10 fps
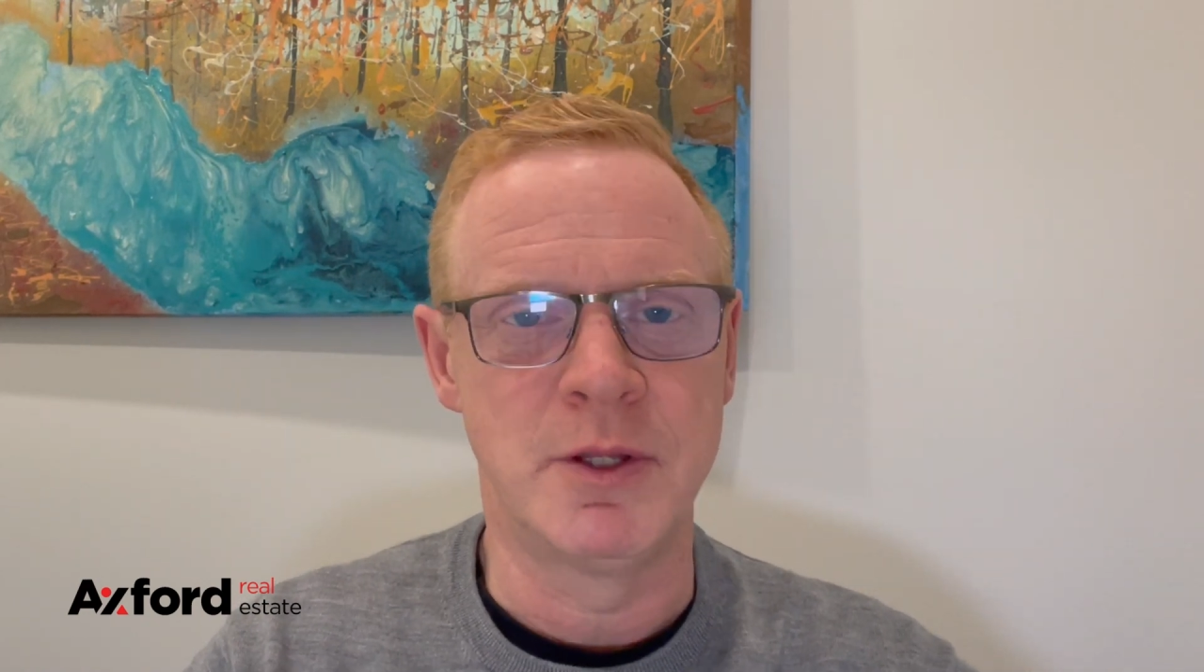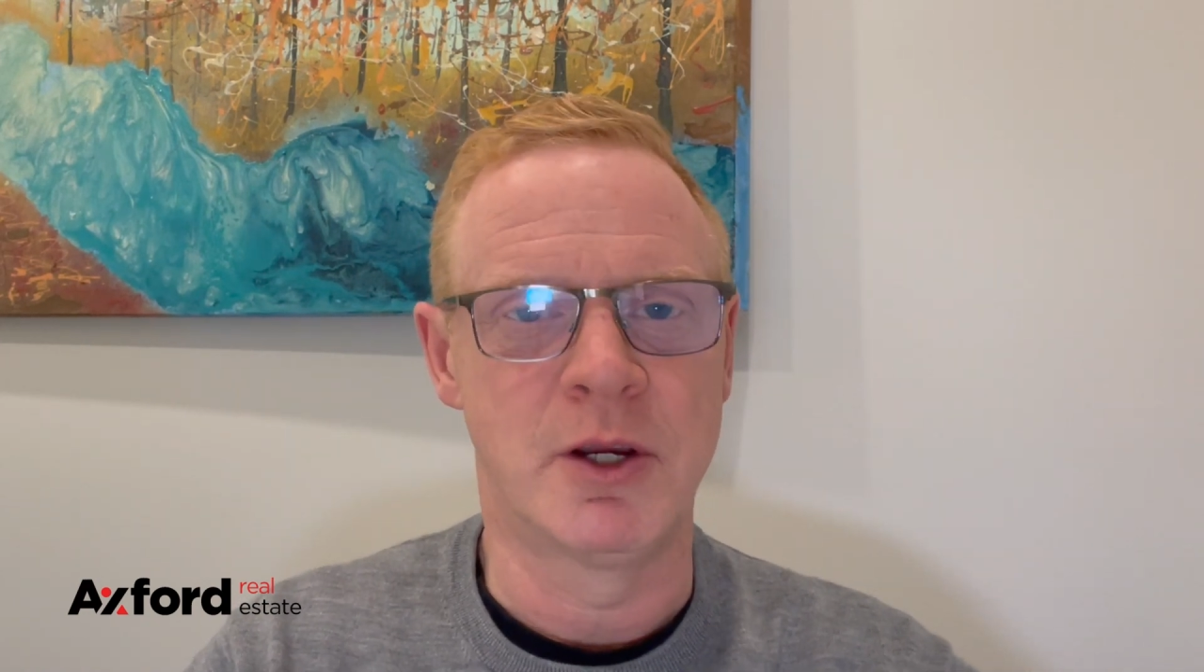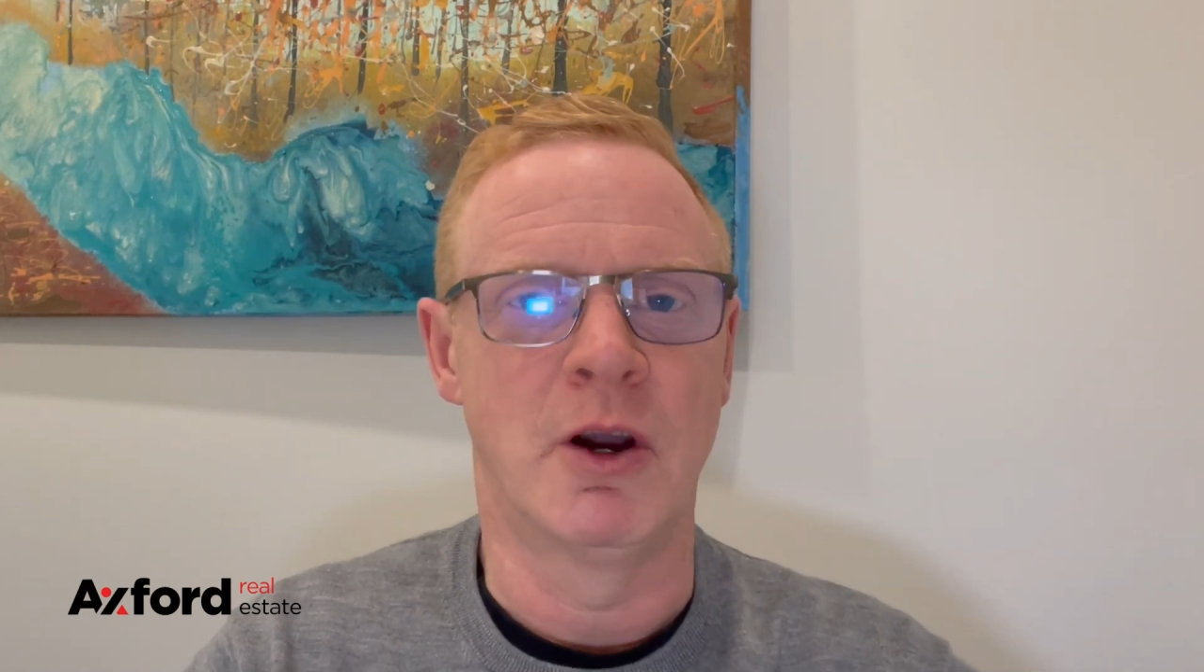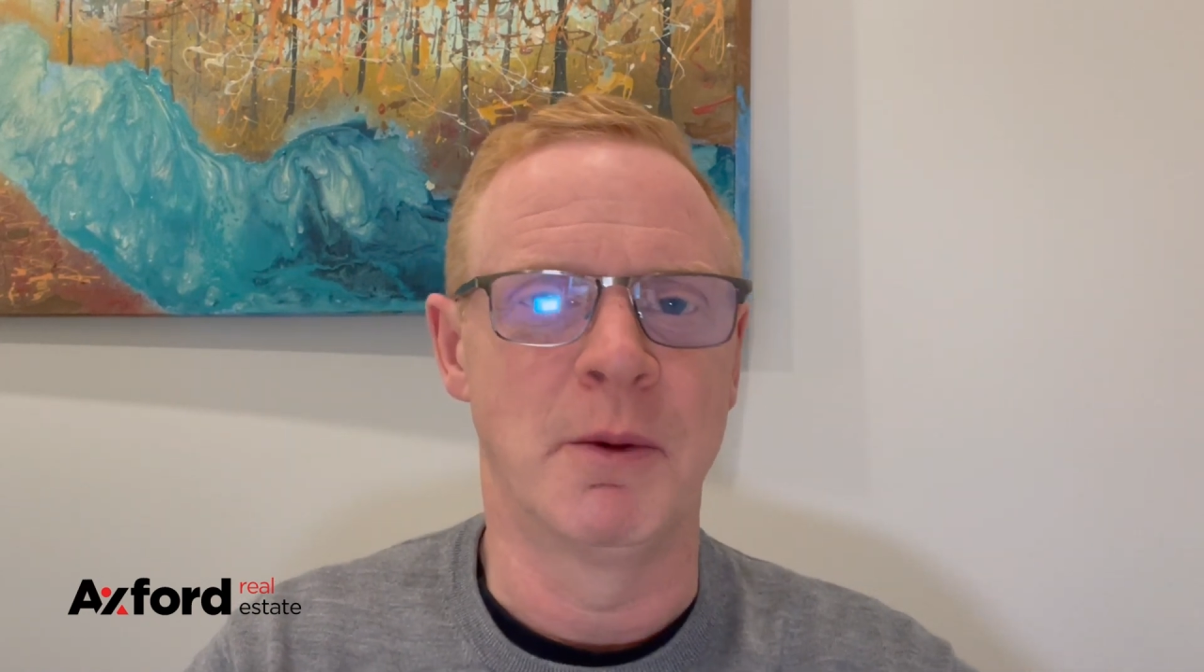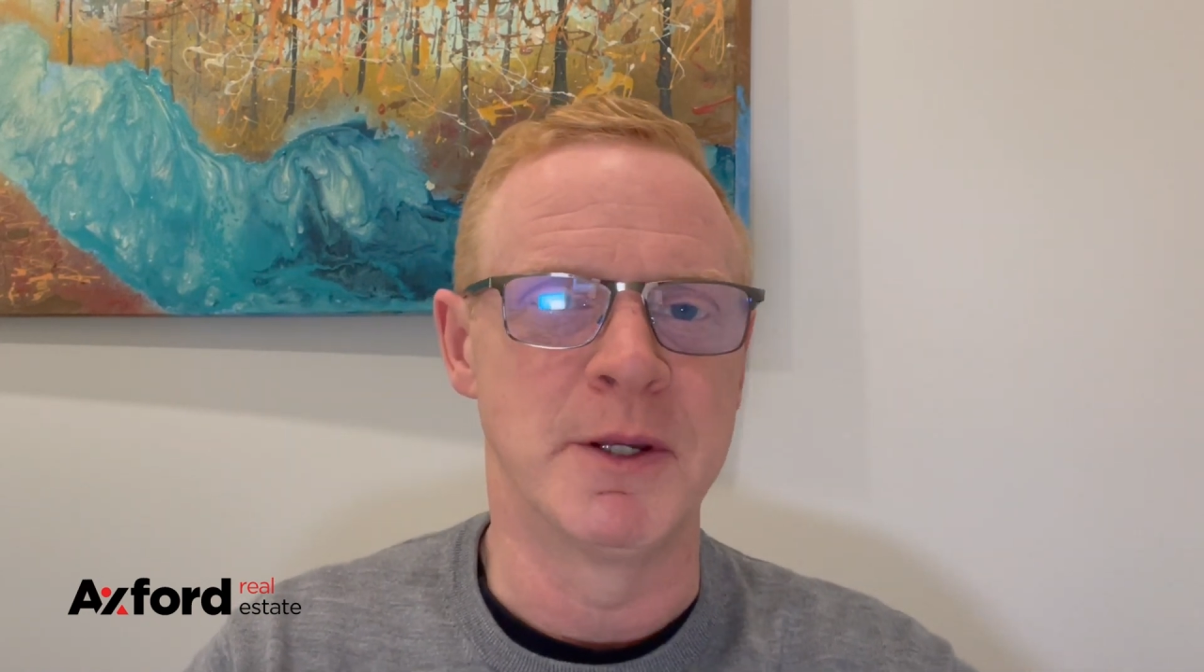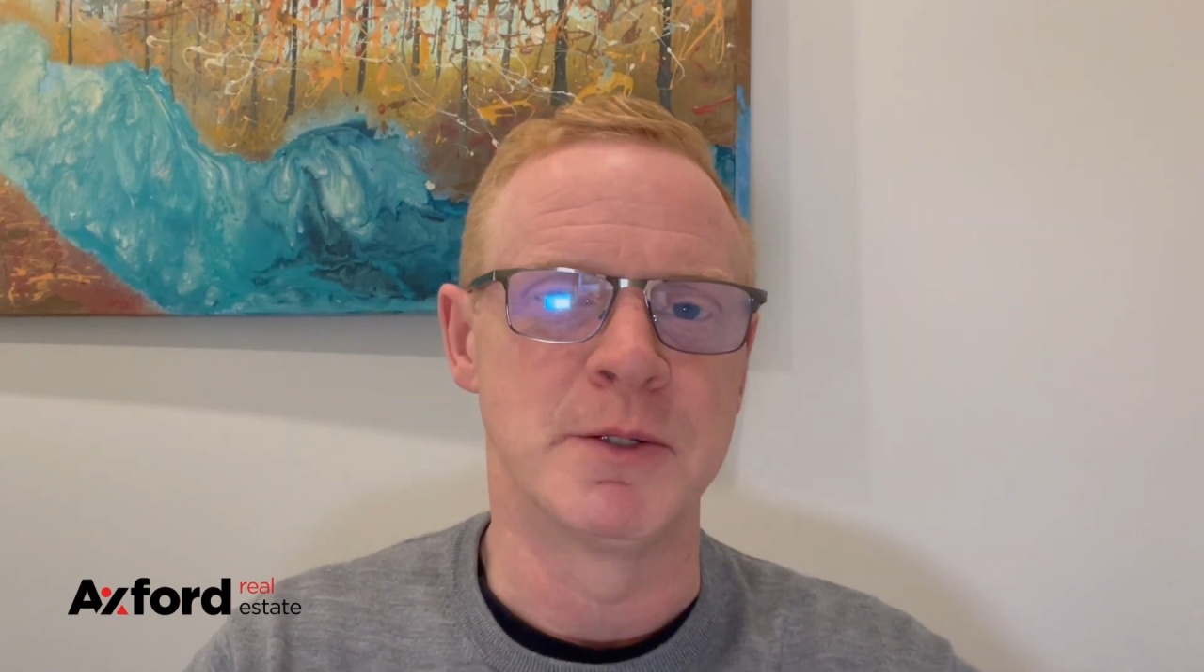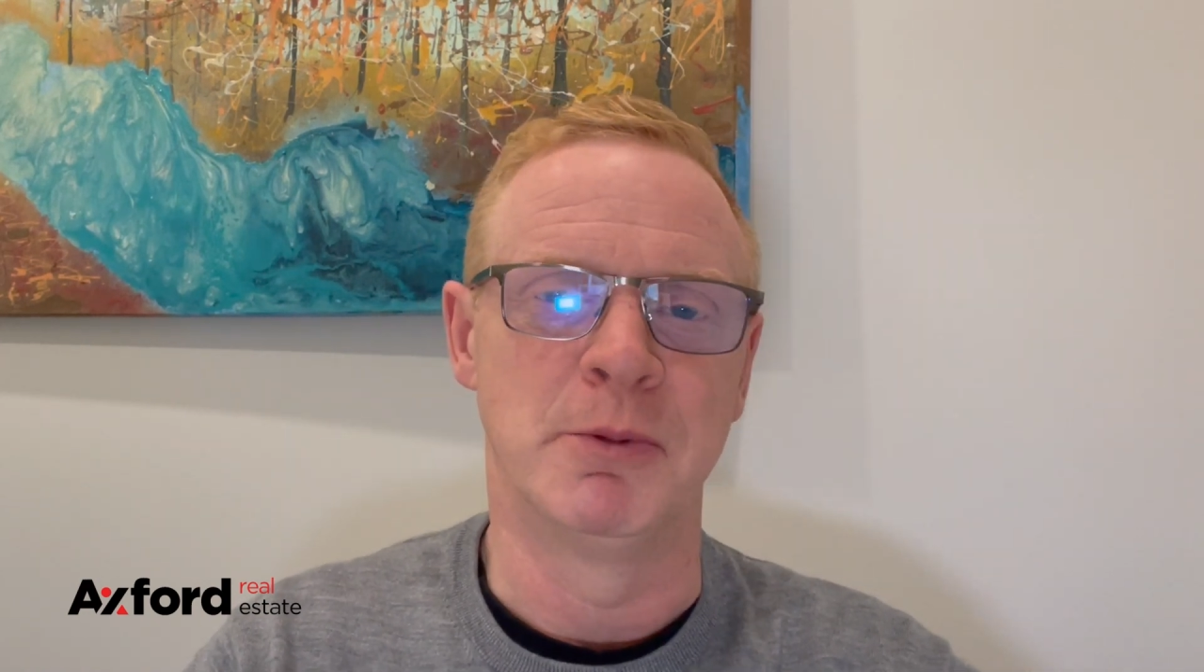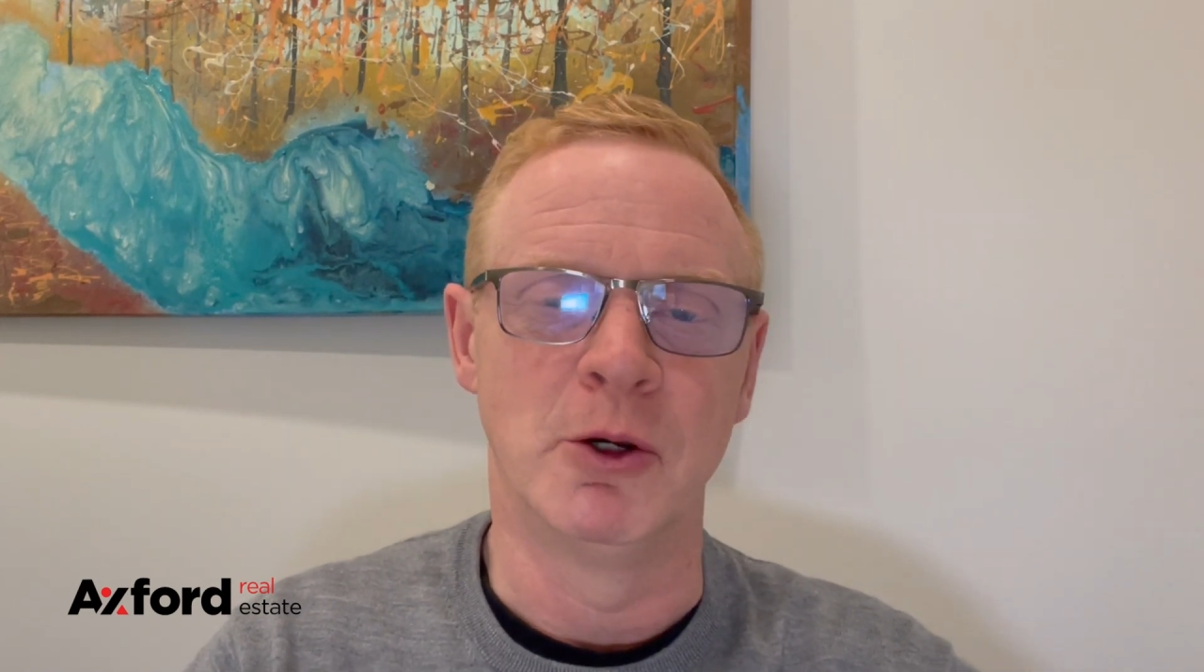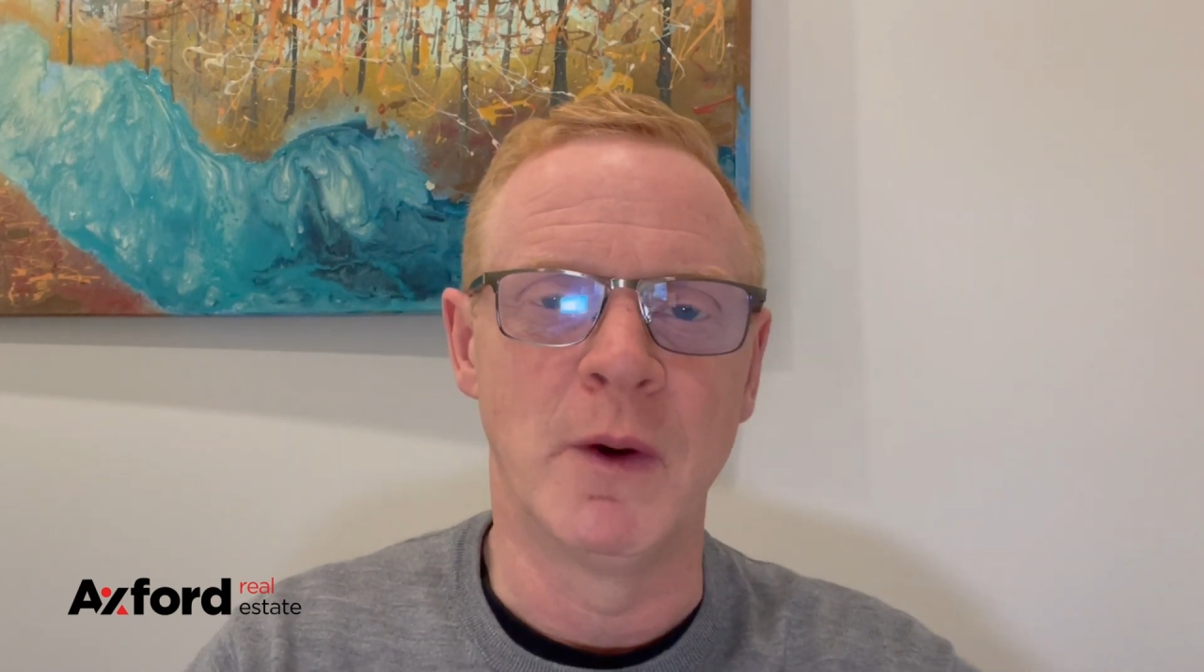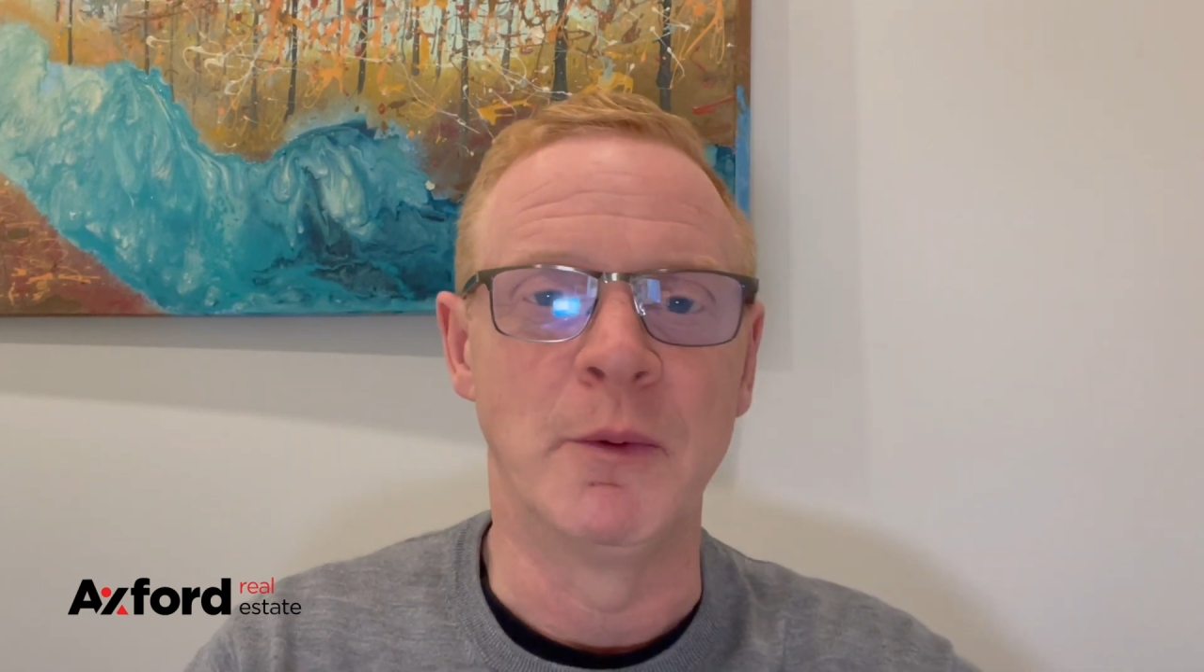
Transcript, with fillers: the comments below.